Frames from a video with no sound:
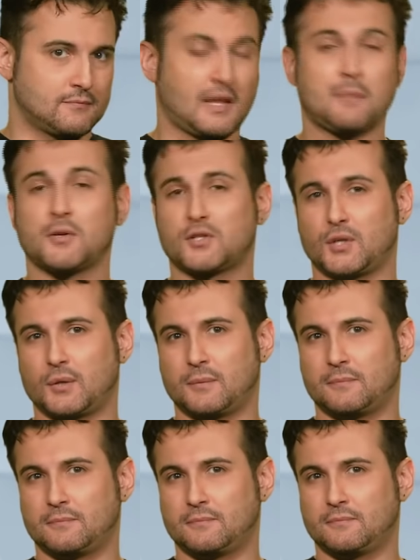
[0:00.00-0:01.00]
Number 2.
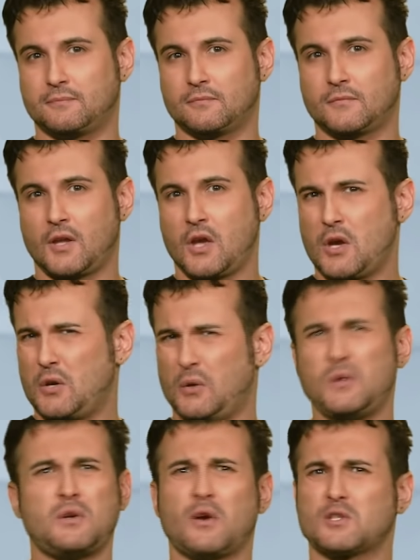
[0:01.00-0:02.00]

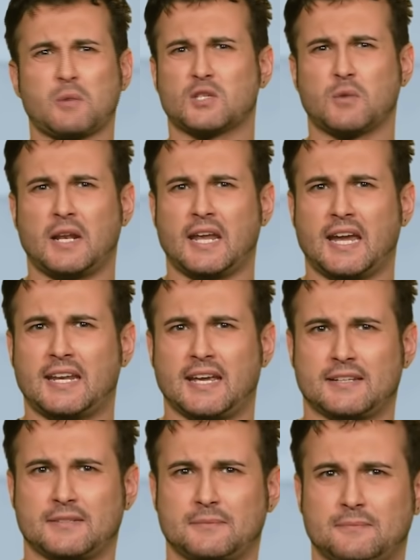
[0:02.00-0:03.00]
Who knows what's really in
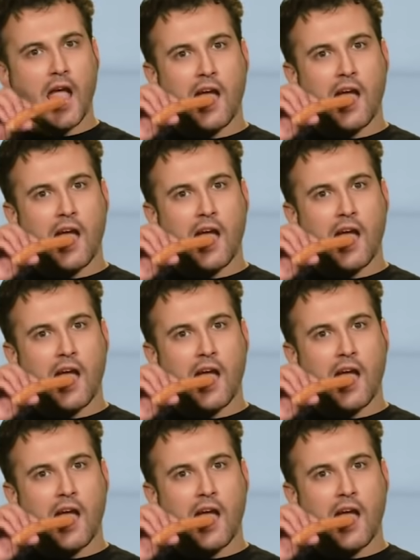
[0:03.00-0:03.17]
it?